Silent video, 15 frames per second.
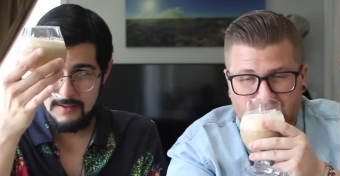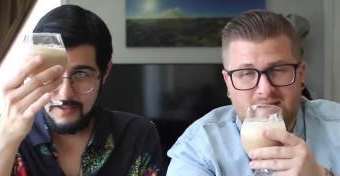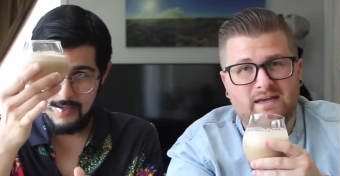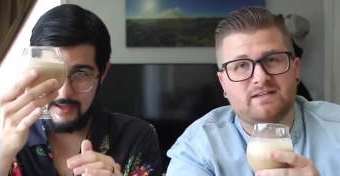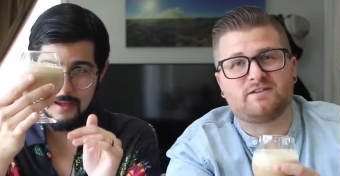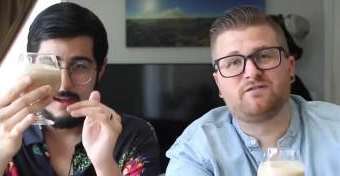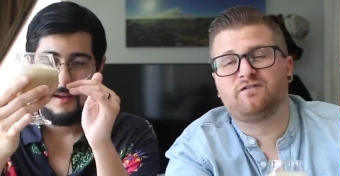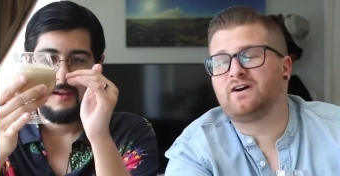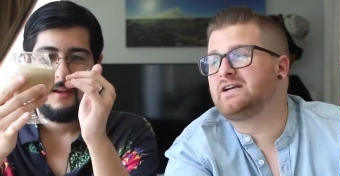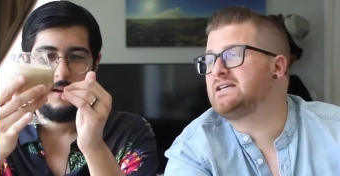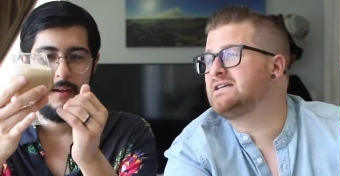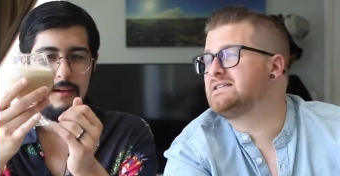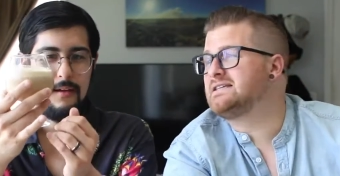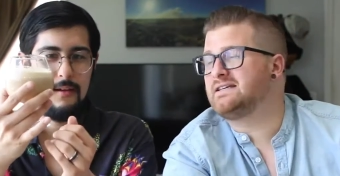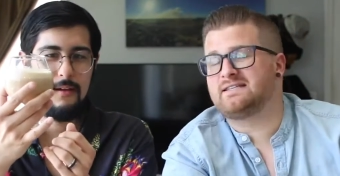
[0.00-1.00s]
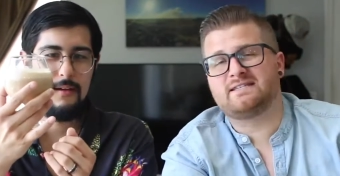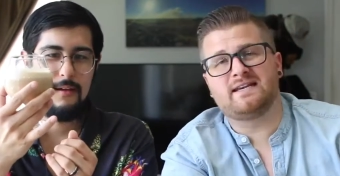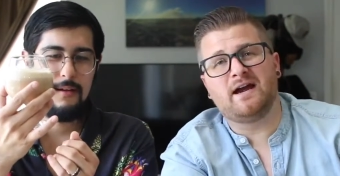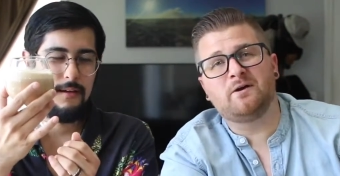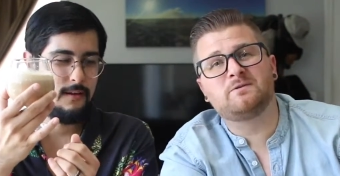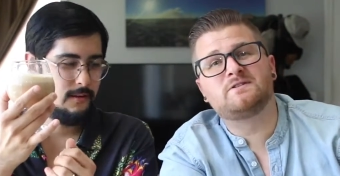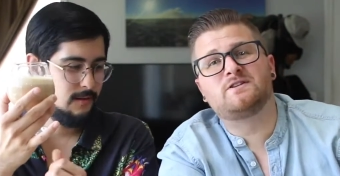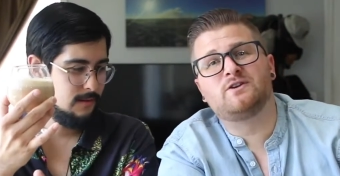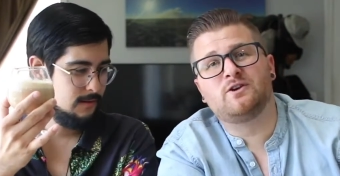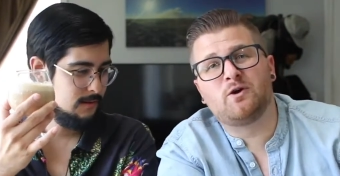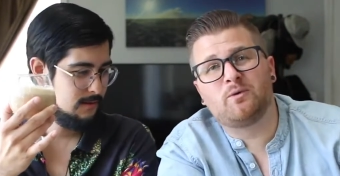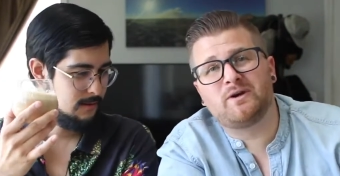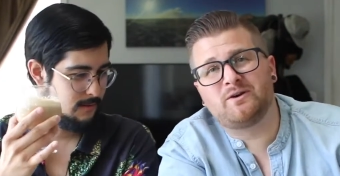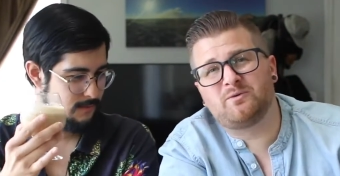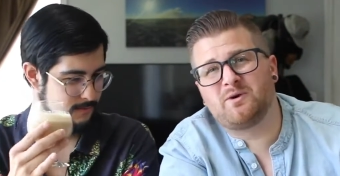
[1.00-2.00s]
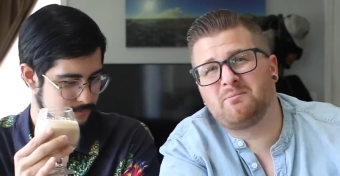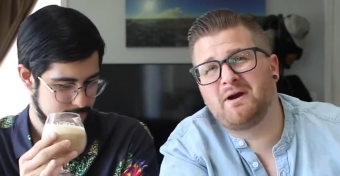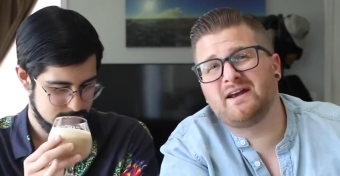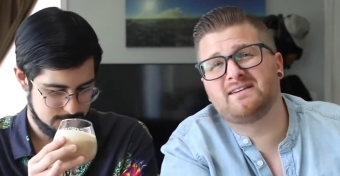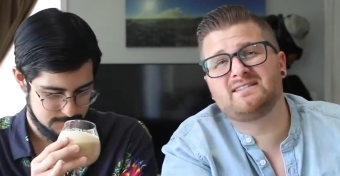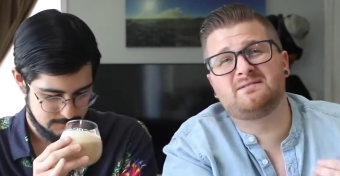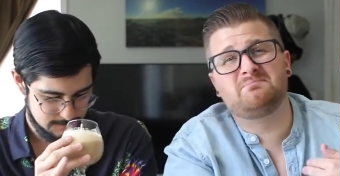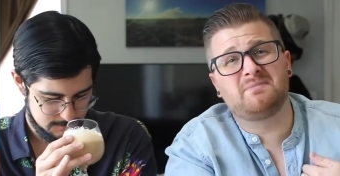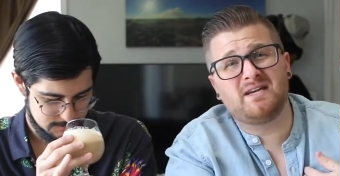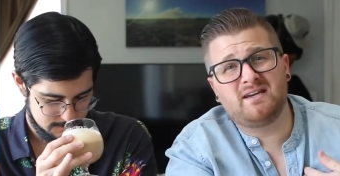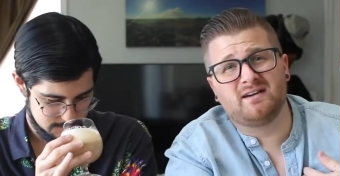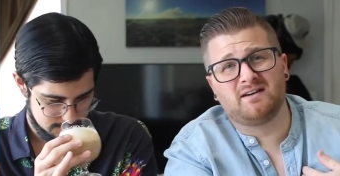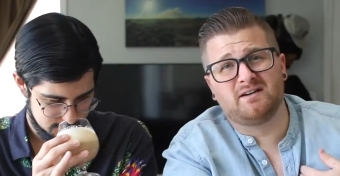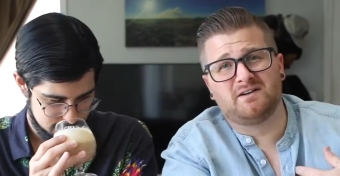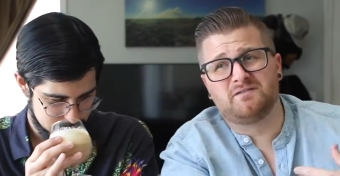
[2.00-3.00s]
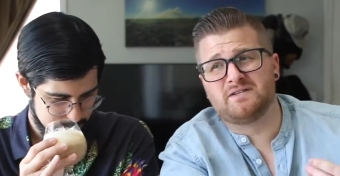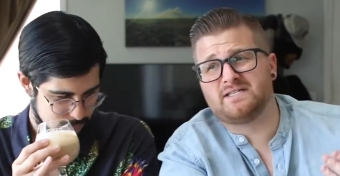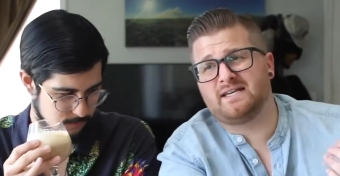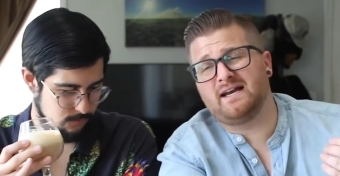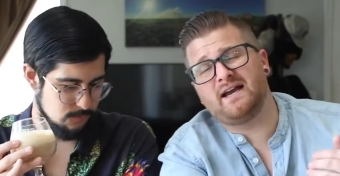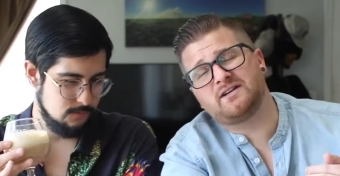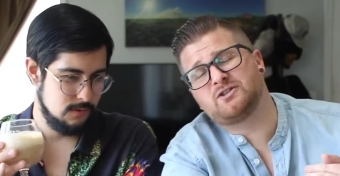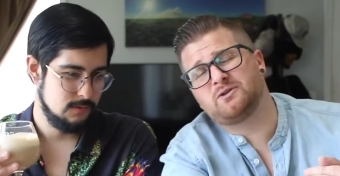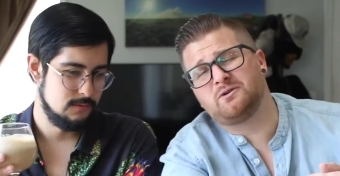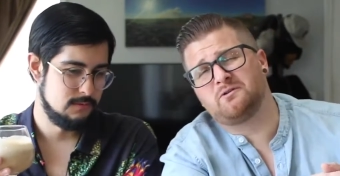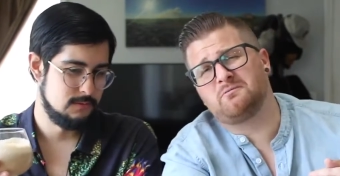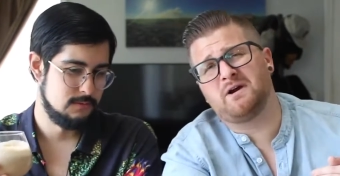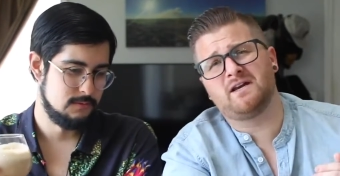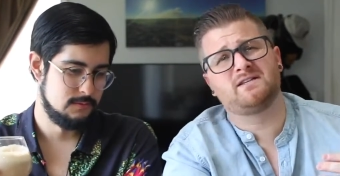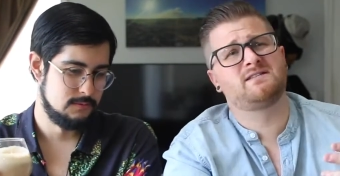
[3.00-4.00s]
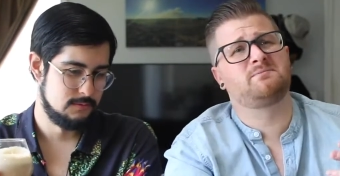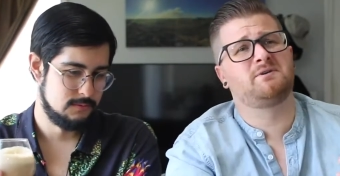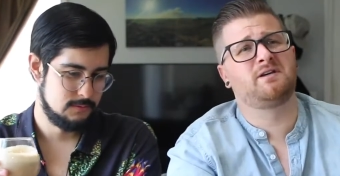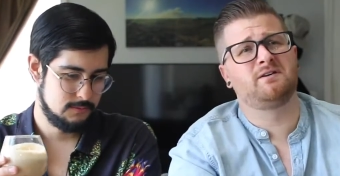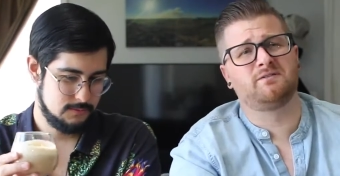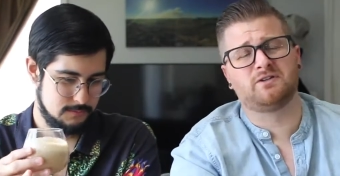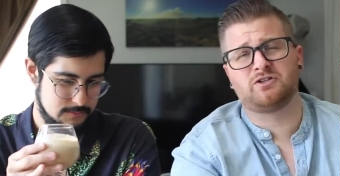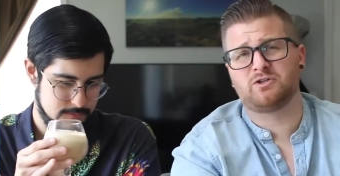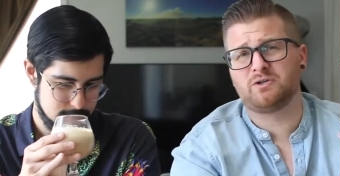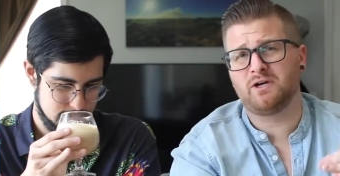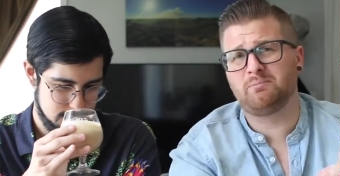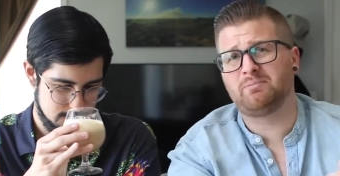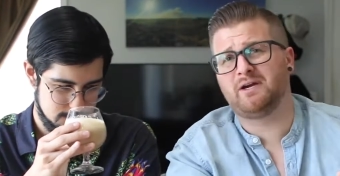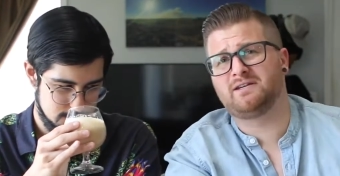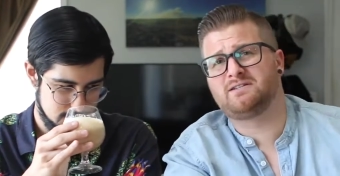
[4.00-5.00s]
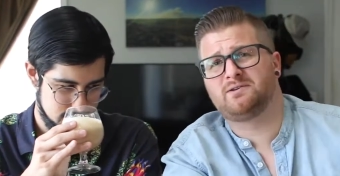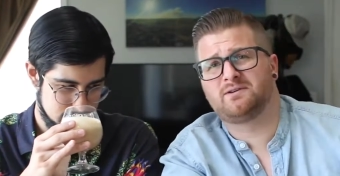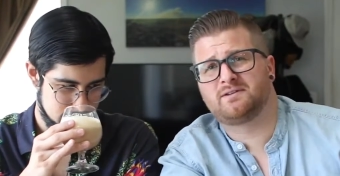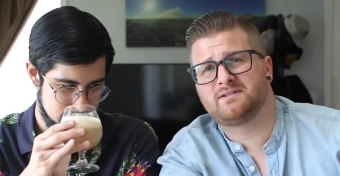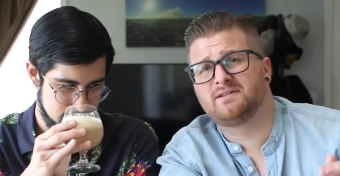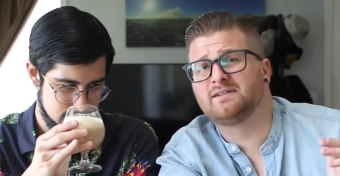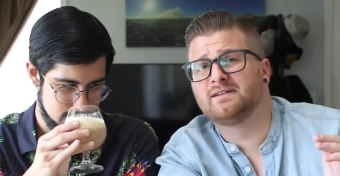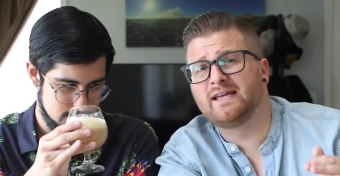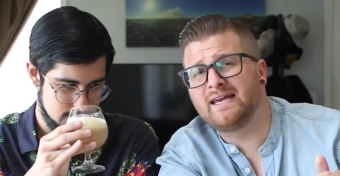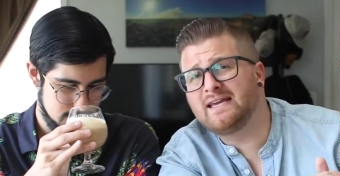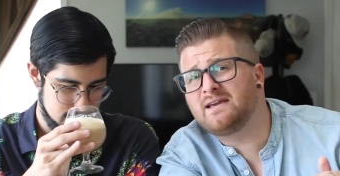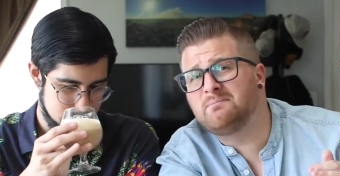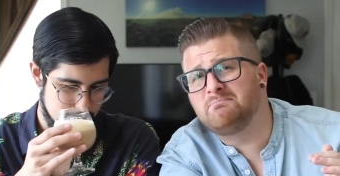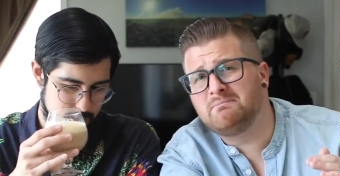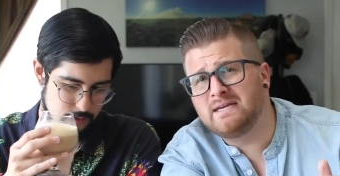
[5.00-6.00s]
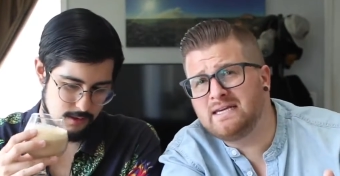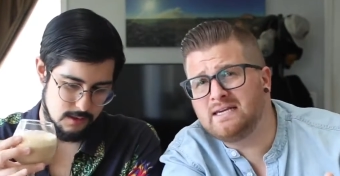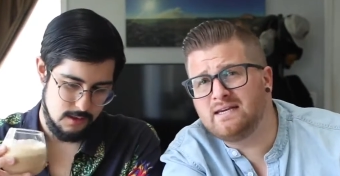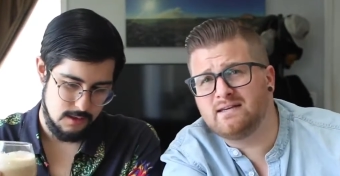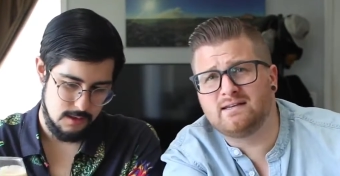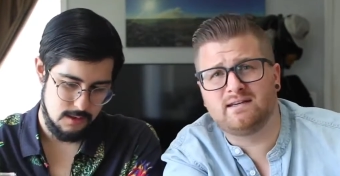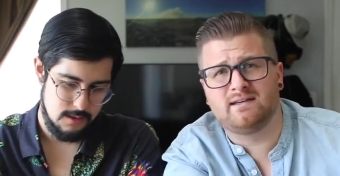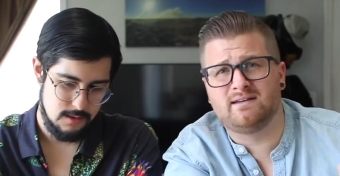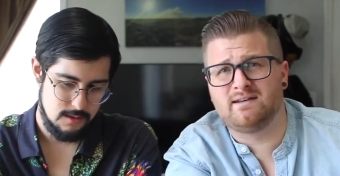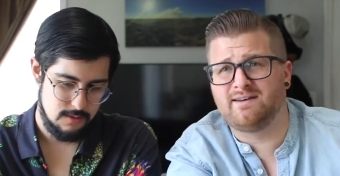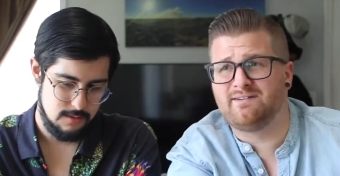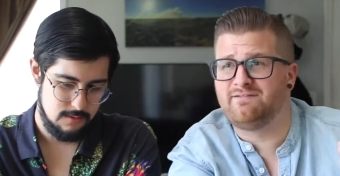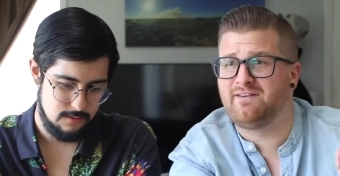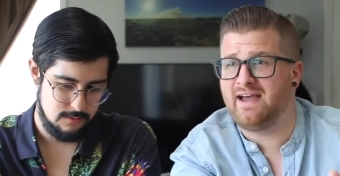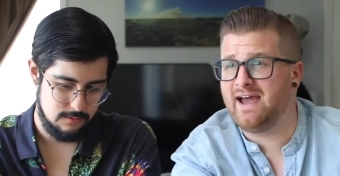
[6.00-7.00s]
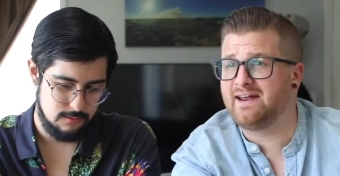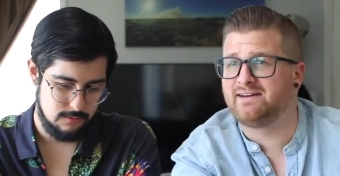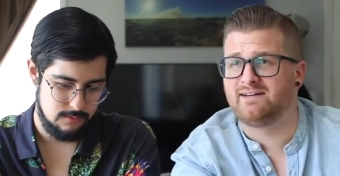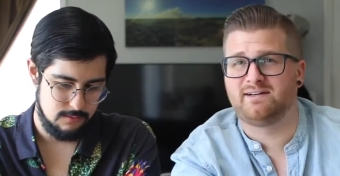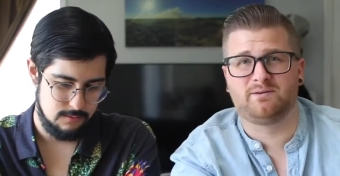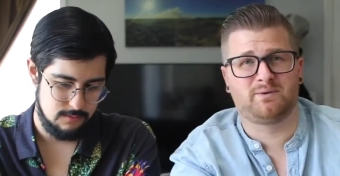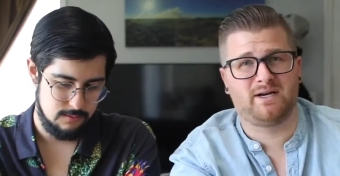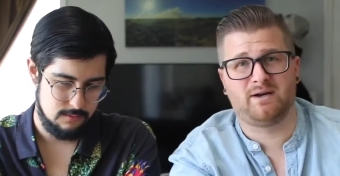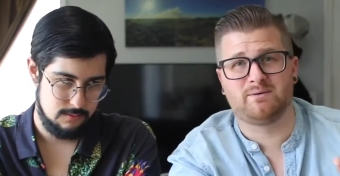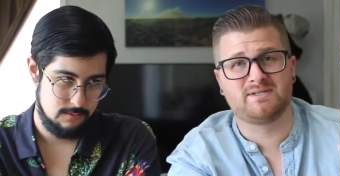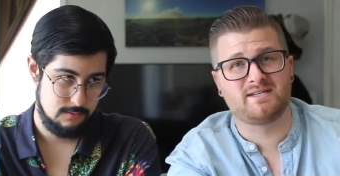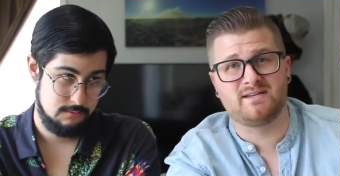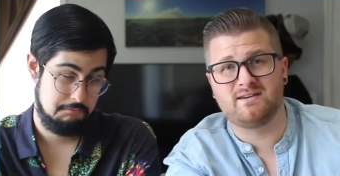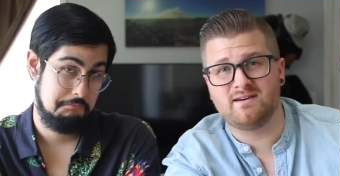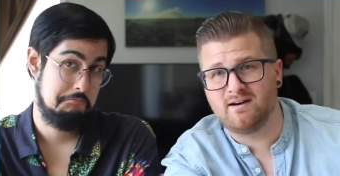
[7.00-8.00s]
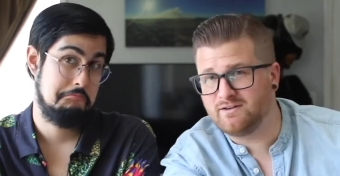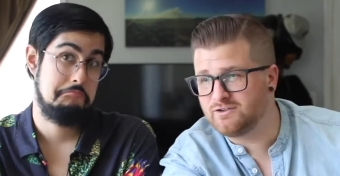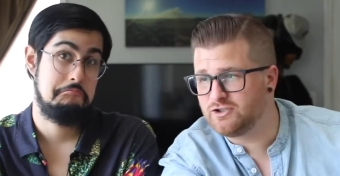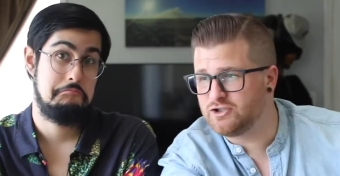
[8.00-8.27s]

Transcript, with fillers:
Speaker 1: Yeah. As funny as it sounds, you know what it reminds me of? Is it actually reminds me of a trip I took to Lake Mead in Nevada when I was a young